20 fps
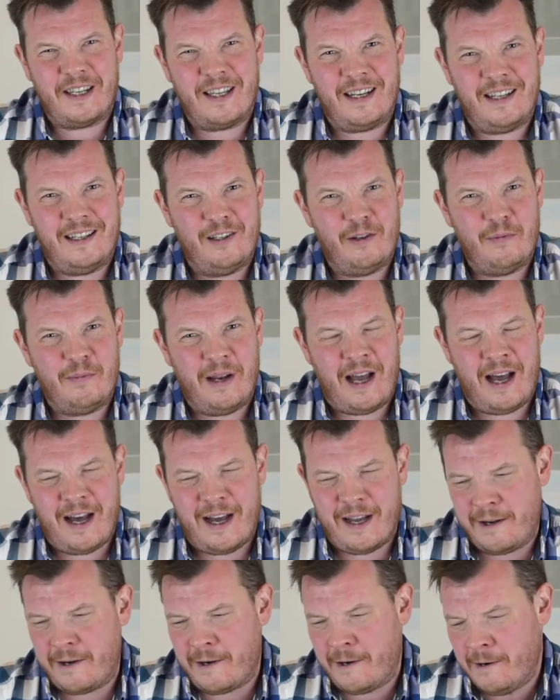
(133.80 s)
get a little bit
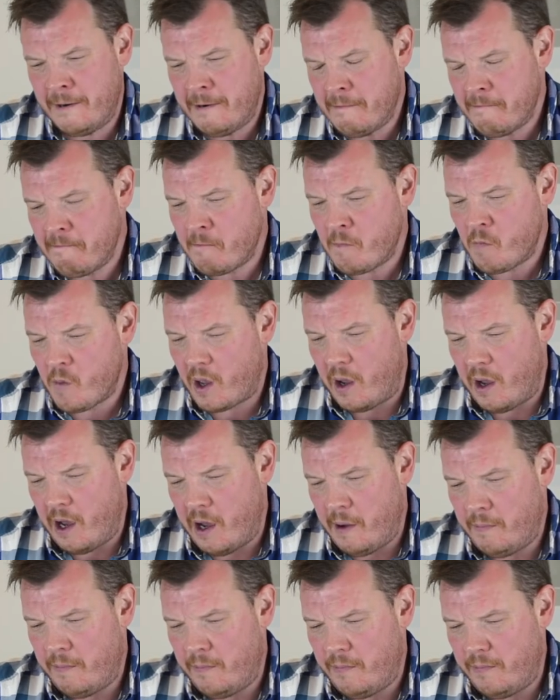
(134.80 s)
higher.
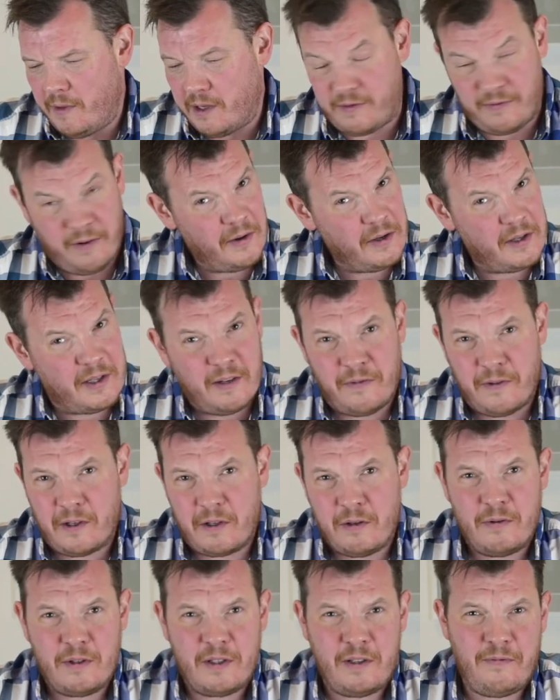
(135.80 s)
Um, it's very
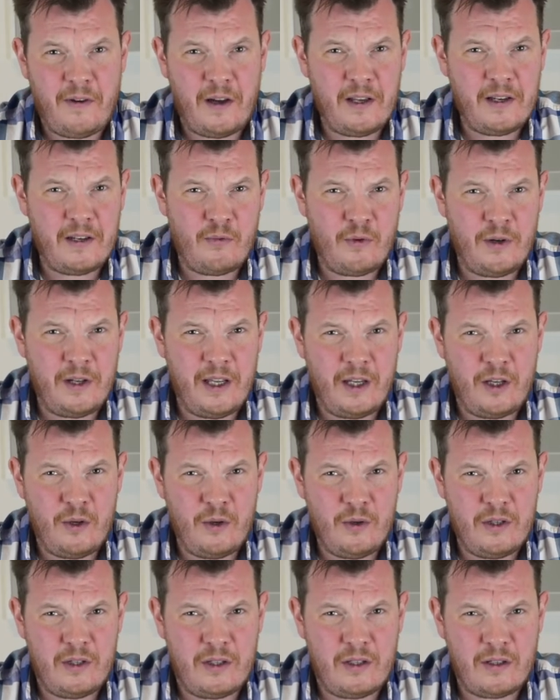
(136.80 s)
difficult to find a really
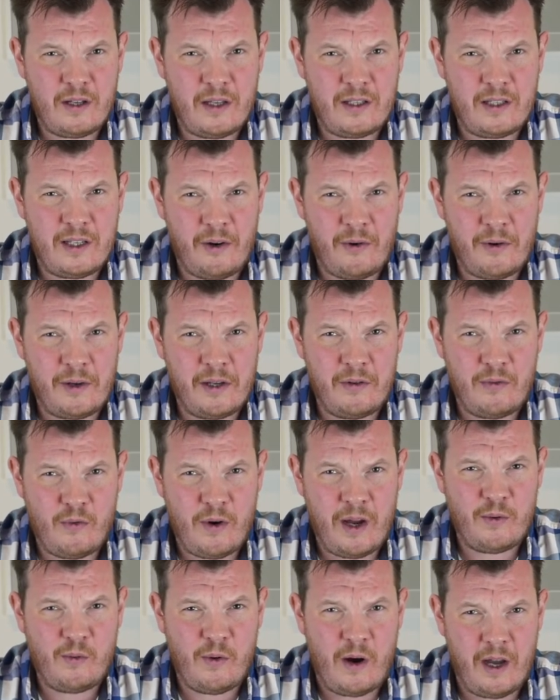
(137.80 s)
good Italian
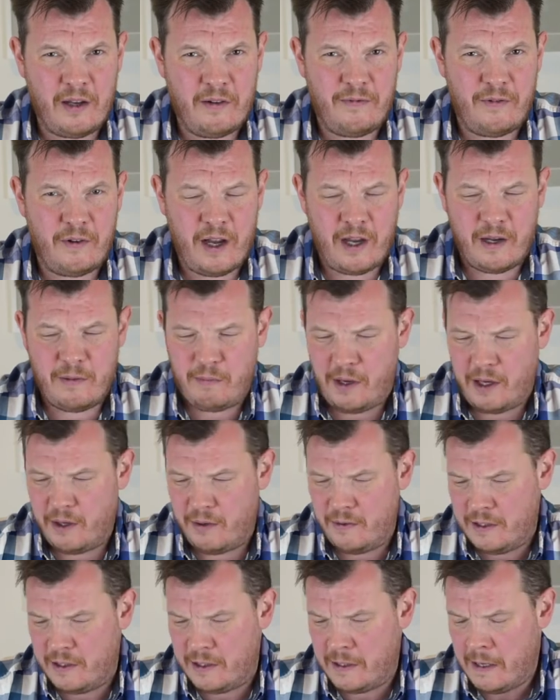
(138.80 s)
red wine for nine
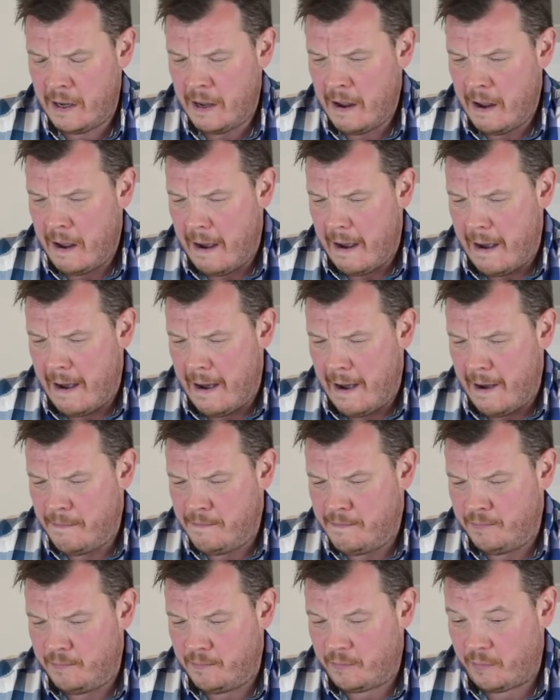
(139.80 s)
pounds.
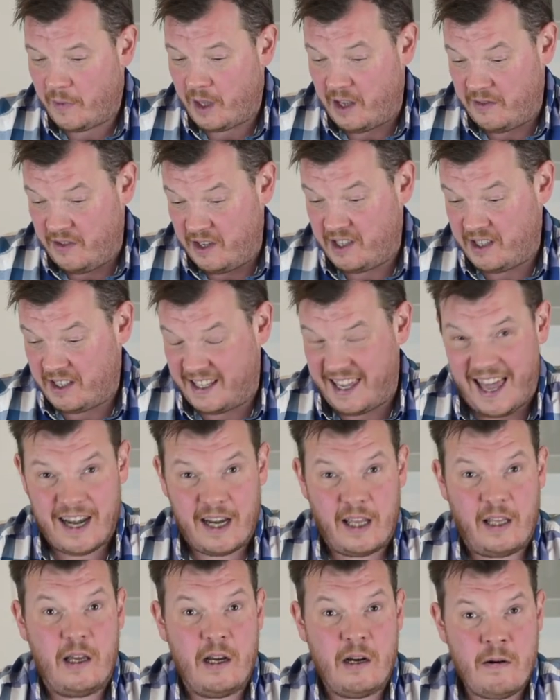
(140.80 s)
Um, and this is
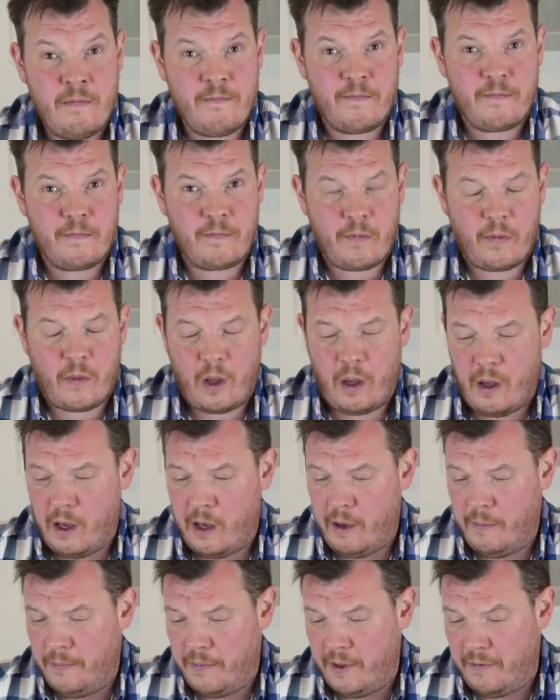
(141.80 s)
getting there.
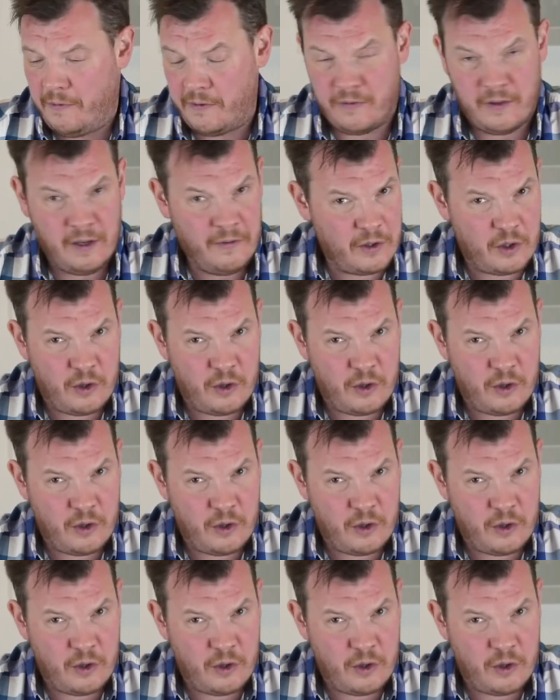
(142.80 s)
Um, if you've never